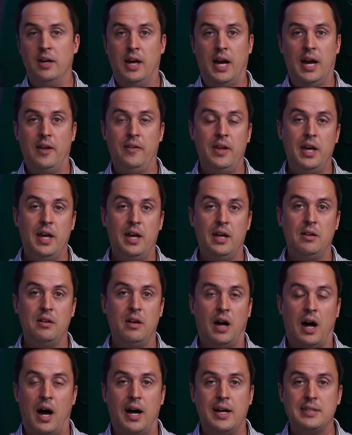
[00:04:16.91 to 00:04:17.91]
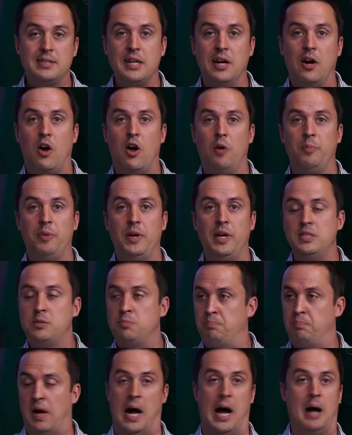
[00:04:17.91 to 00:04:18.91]
And then Ozzie
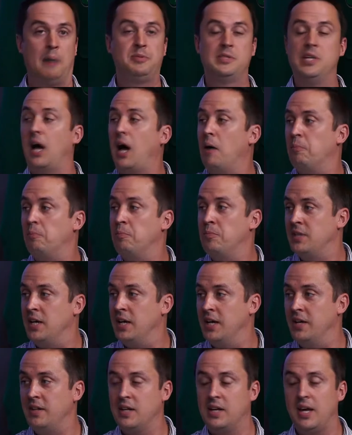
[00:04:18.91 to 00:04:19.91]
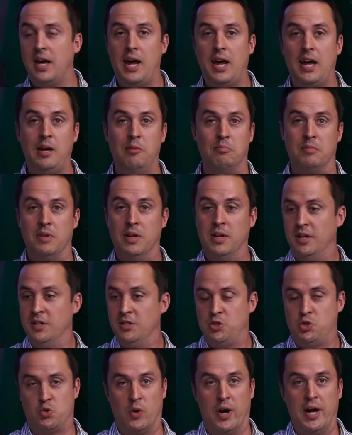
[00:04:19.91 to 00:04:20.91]
Albies pops up to end the game.
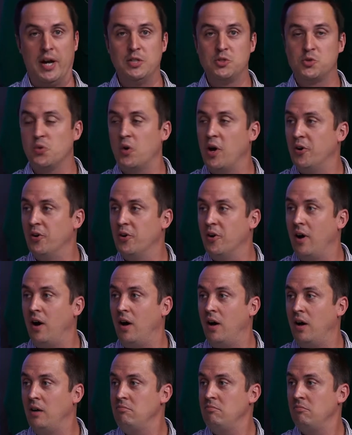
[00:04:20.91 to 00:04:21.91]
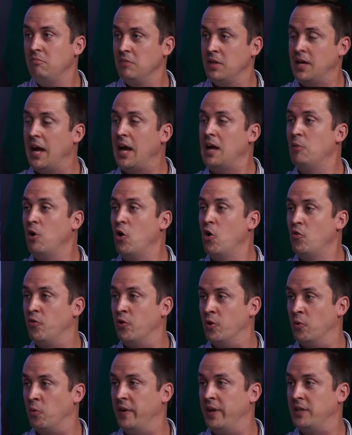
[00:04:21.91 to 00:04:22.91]
Strands runner on, game
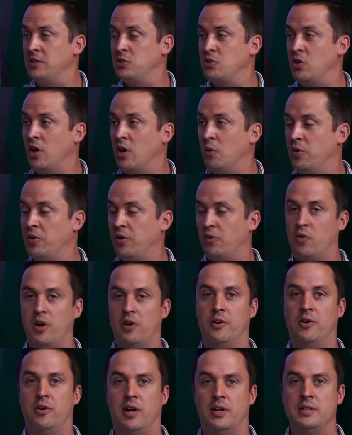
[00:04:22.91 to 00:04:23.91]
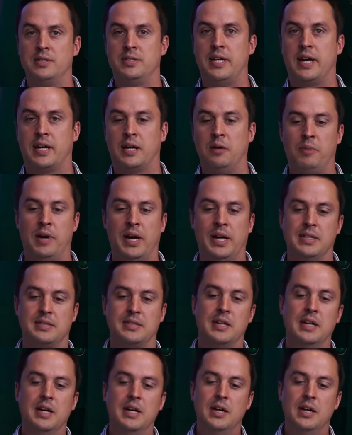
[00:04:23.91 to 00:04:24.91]
over when they start with a runner on second base.
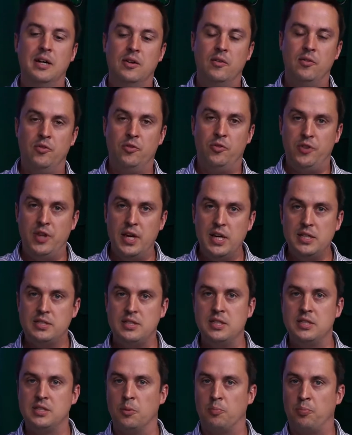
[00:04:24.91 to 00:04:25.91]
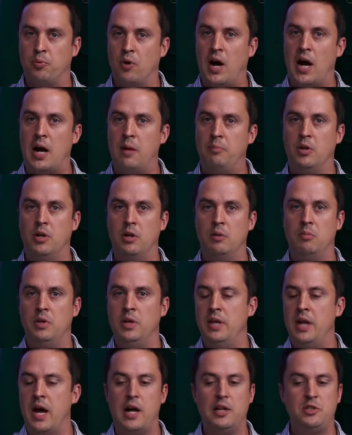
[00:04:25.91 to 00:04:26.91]
This is the problem,
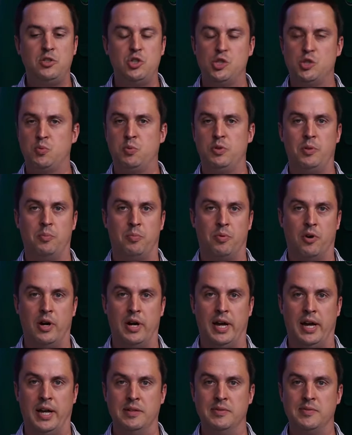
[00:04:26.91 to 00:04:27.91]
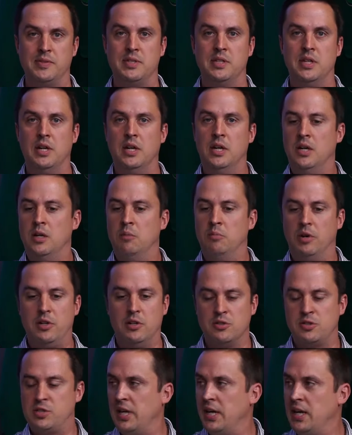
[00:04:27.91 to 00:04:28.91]
not just with the Braves, but
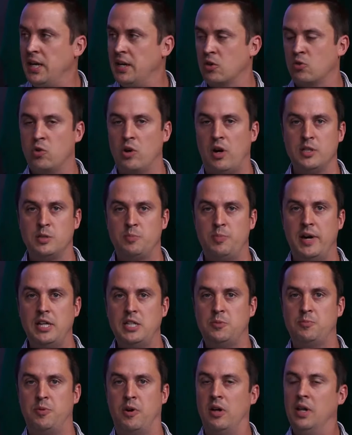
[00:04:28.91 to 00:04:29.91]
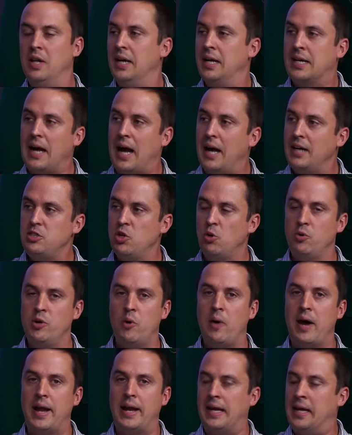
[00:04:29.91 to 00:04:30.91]
you're seeing it across baseball. Guys don't
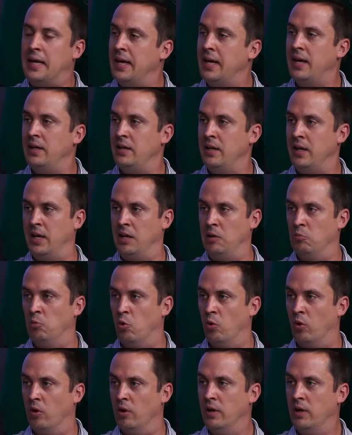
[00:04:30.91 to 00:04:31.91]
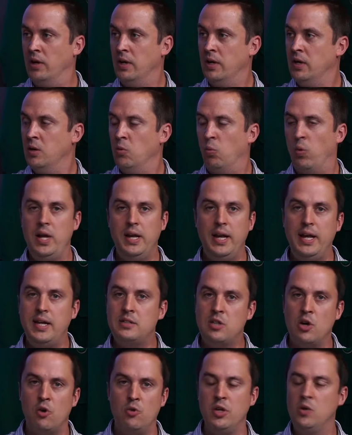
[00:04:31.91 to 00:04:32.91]
know how to hit anymore. We
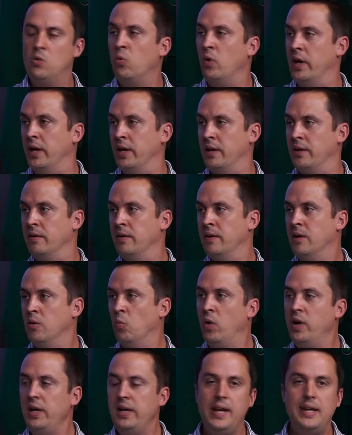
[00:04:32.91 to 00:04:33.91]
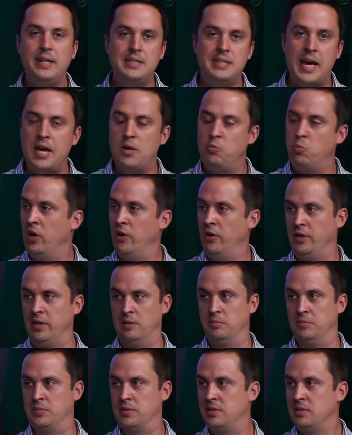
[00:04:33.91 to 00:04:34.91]
need Tony Gwynn. We need Ted
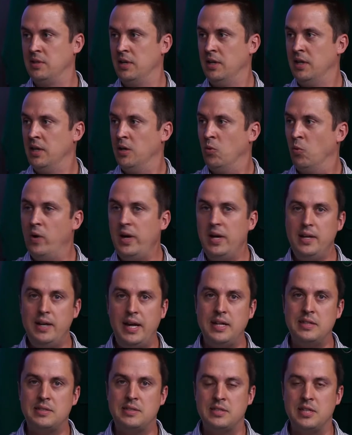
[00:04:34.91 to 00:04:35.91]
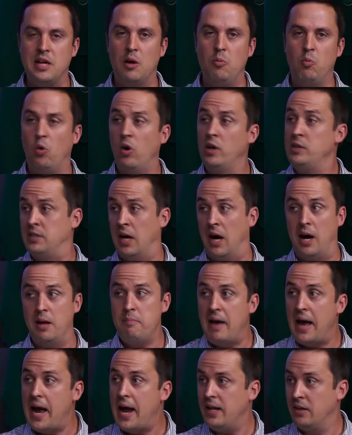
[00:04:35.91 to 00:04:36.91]
Williams. We need someone, Don
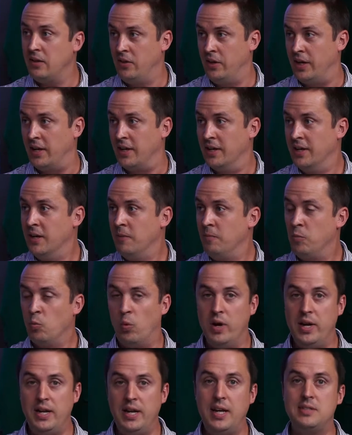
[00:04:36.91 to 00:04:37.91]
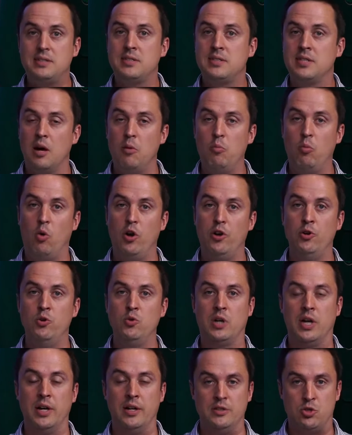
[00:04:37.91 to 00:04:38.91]
Mattingly. We need someone who
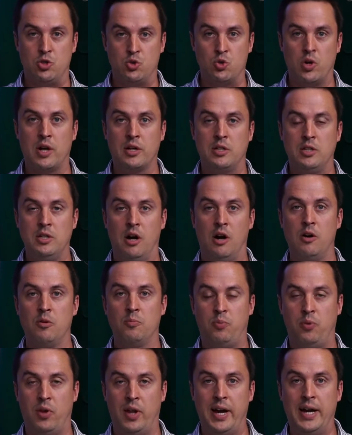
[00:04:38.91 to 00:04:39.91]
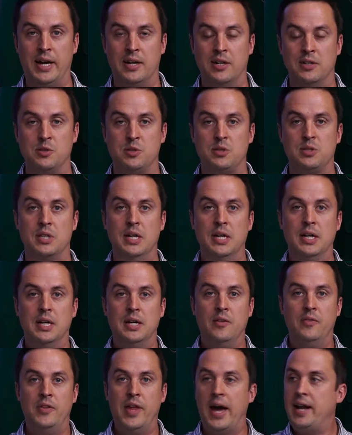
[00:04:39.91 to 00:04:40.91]
can instruct young players
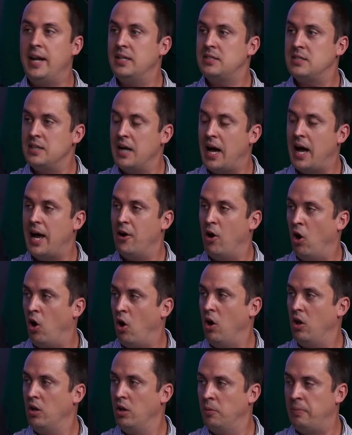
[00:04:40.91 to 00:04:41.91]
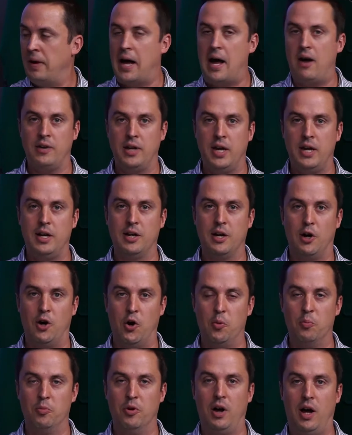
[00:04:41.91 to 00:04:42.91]
that it's not all about hitting a
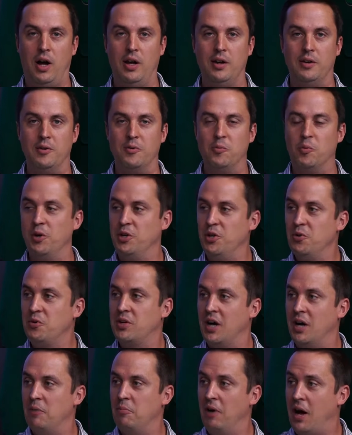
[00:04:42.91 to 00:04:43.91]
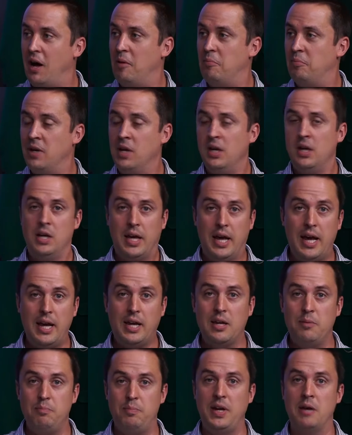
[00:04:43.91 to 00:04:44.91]
home run. When you come up, it
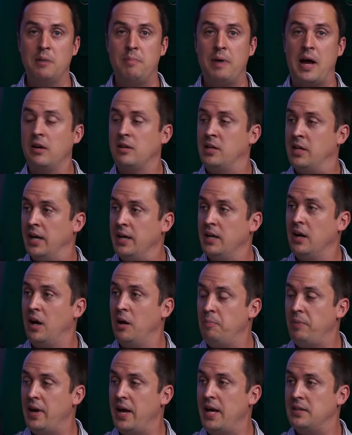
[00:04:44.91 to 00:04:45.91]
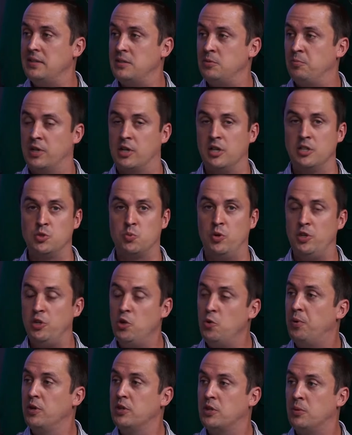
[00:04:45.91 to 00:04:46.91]
can be about getting on base, because when
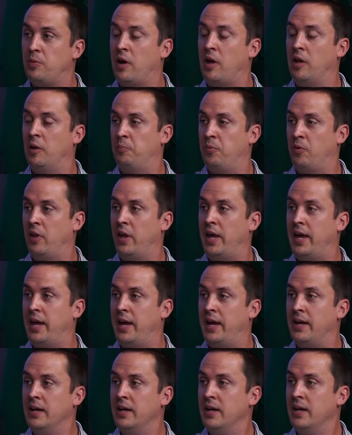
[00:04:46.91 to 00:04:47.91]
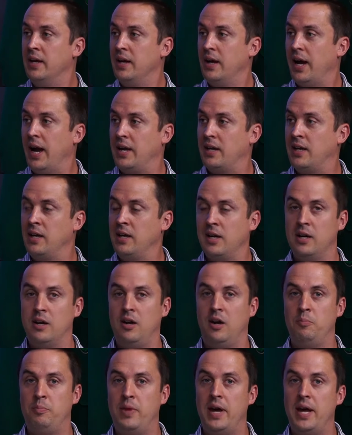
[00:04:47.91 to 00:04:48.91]
you put the ball in play and can get
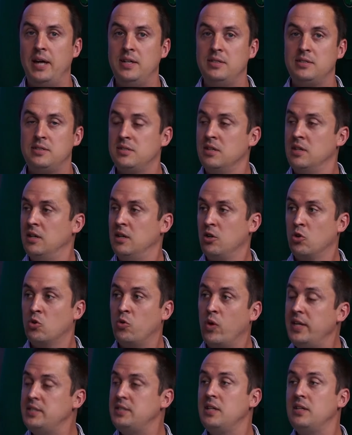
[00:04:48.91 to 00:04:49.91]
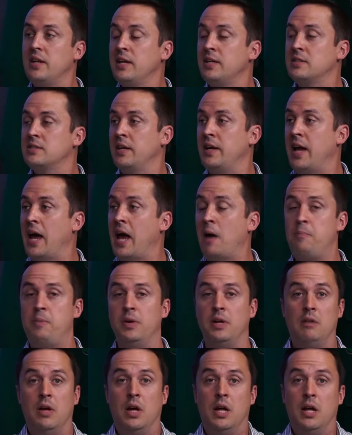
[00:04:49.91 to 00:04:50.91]
on base, crazy things can
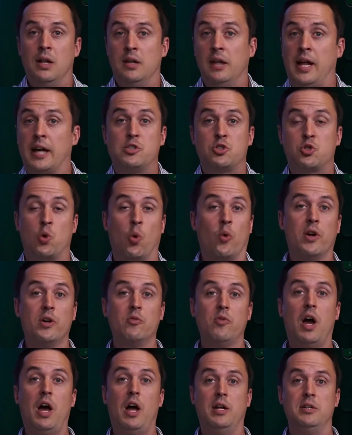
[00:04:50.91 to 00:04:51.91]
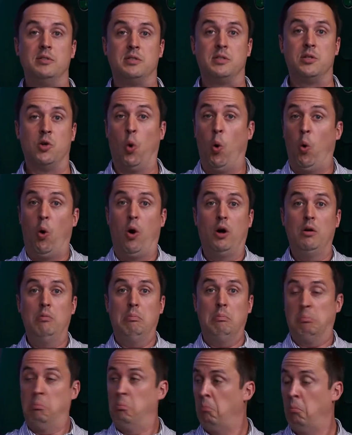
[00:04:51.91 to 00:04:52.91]
happen, like scoring runs or
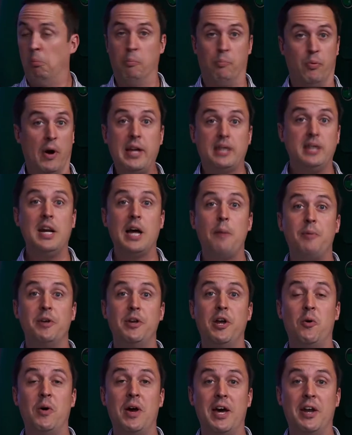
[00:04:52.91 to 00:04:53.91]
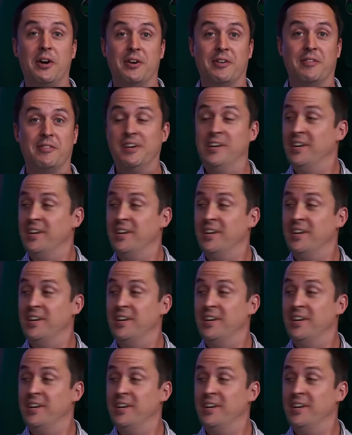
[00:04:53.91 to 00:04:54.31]
breaking up a no-hitter.